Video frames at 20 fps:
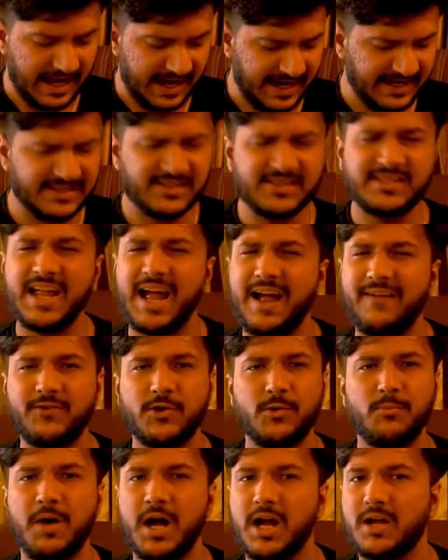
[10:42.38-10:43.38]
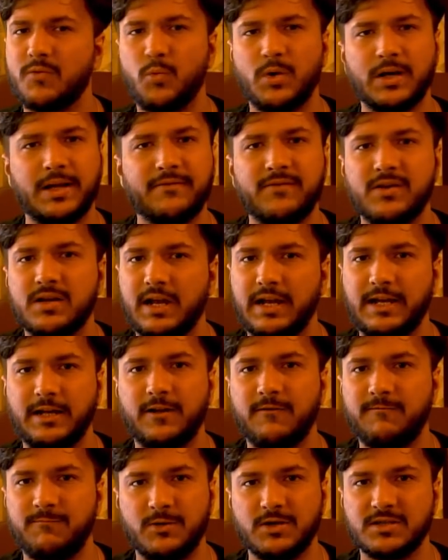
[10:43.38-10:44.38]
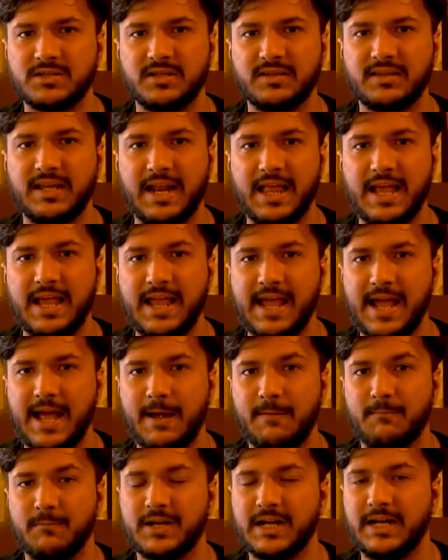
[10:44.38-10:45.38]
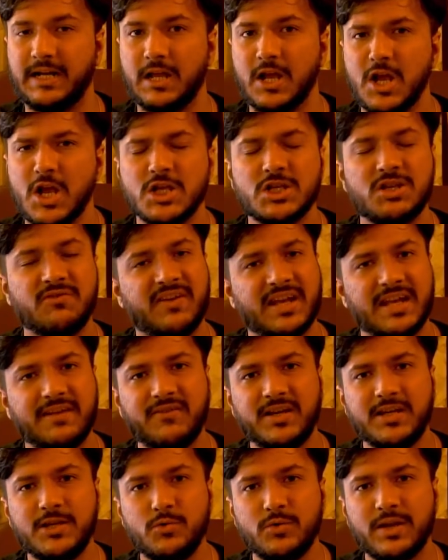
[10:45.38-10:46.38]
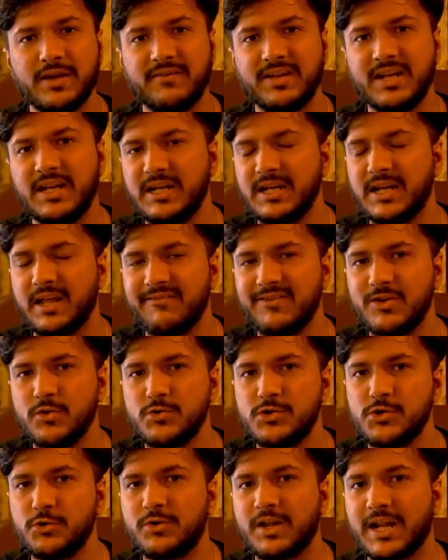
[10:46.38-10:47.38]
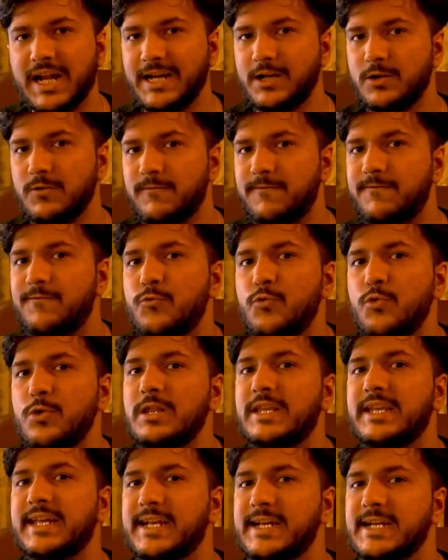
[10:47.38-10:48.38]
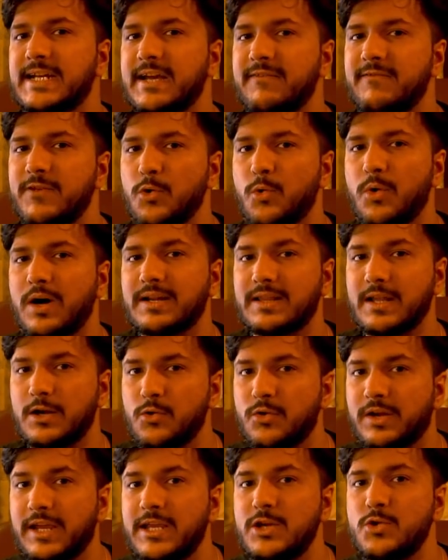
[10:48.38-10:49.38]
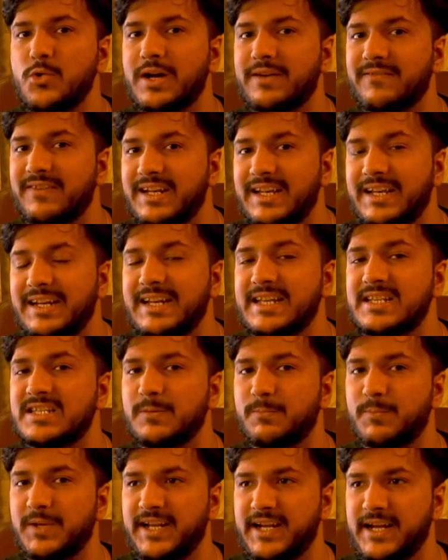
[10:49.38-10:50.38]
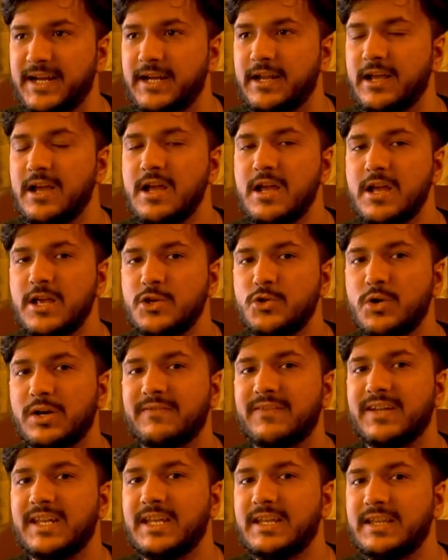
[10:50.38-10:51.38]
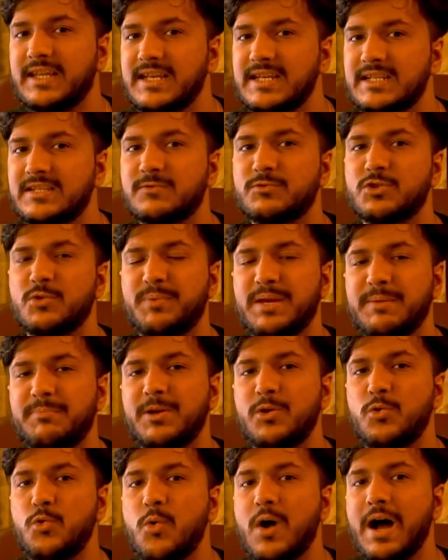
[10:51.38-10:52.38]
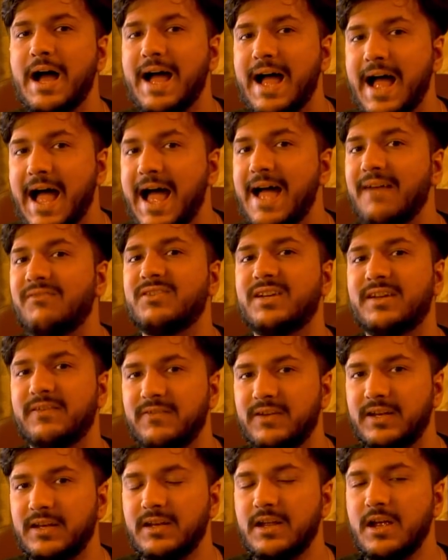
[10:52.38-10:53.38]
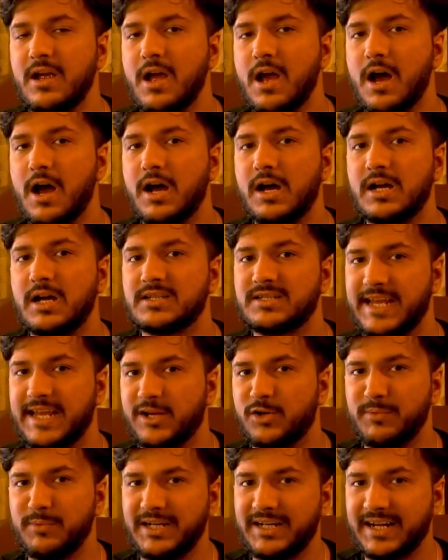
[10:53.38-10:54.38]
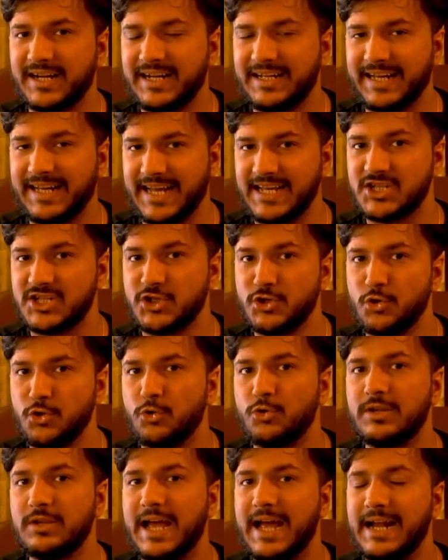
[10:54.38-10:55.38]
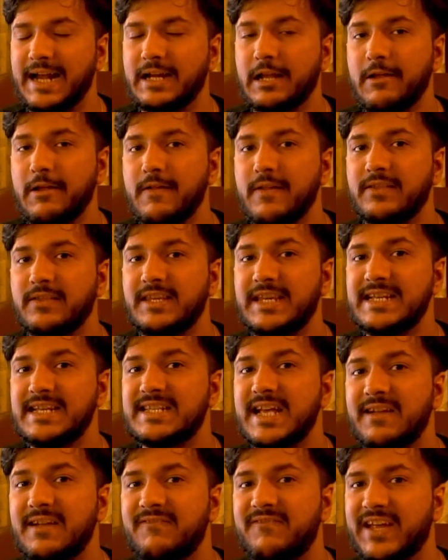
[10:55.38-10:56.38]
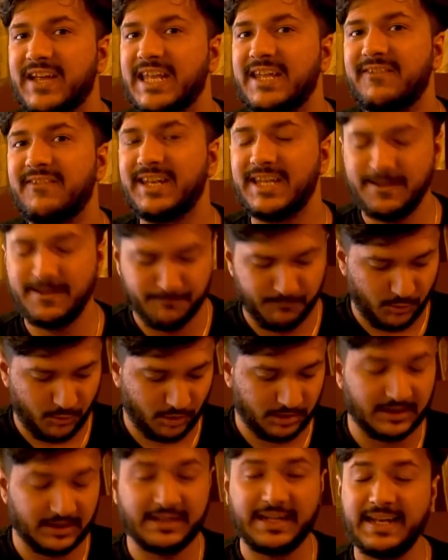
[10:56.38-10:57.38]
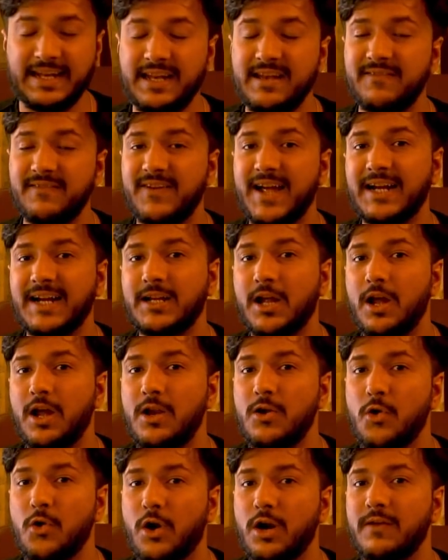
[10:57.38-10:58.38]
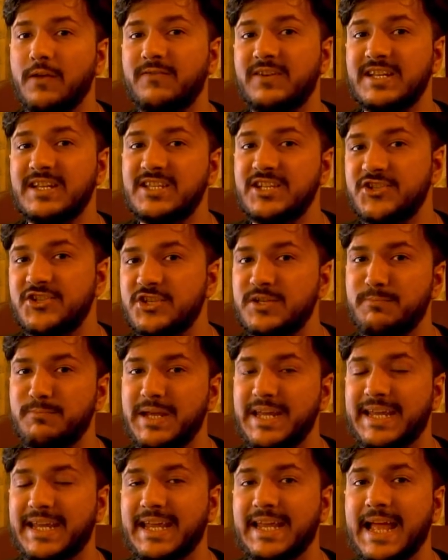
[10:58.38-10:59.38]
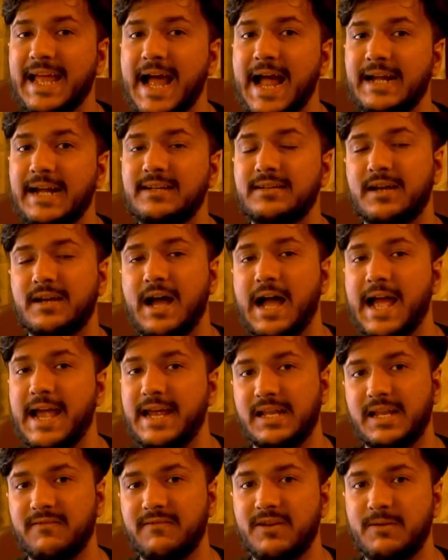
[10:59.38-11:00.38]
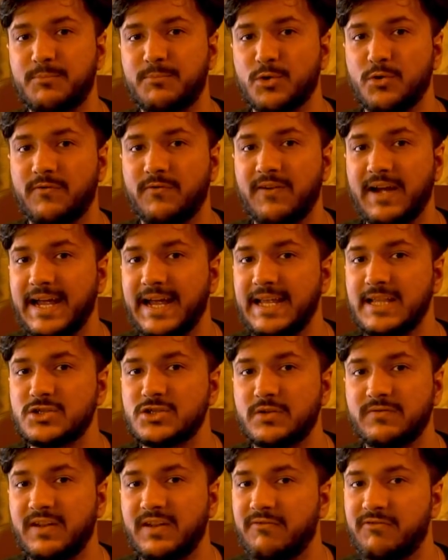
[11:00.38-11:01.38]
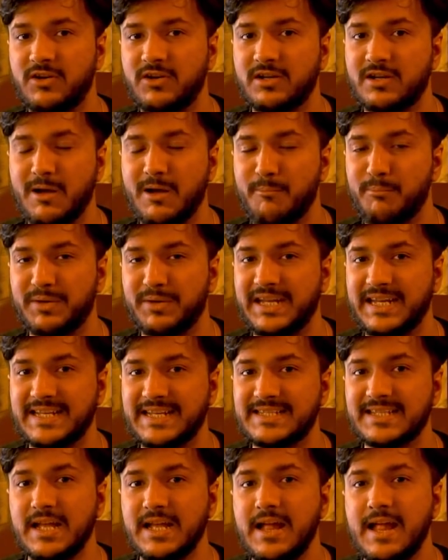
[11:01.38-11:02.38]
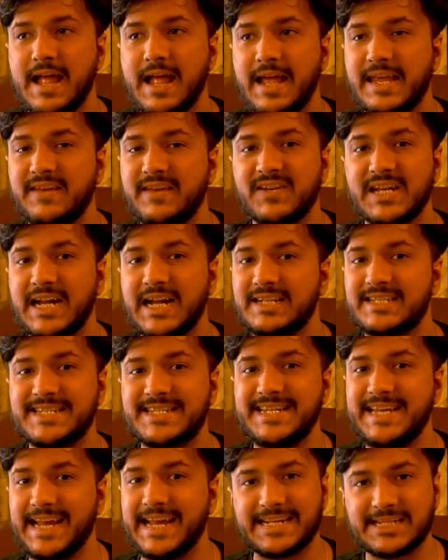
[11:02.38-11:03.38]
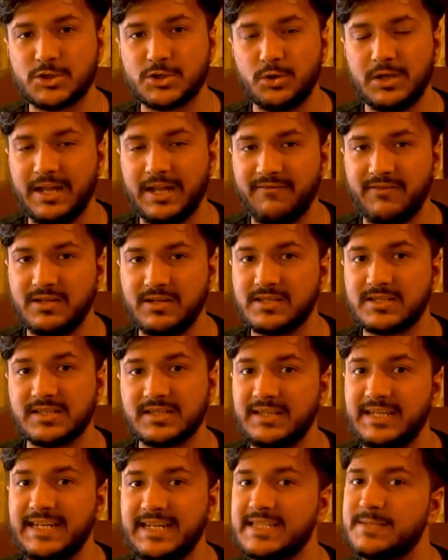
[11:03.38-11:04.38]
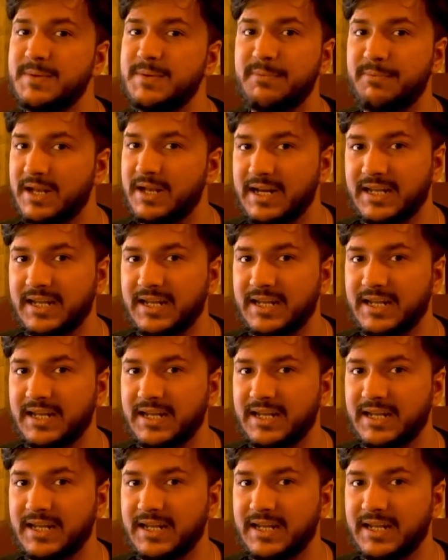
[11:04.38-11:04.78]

I just have to mark whatever kind of person that I am, right? So whenever you give an interview, you try to fool the interviewer that, okay, you are very disciplined. You are very this. So people who have given psychometric tests know that these are very, very important. And in fact, a lot of decision making at the high level profiles of different companies, even at CXO levels, these people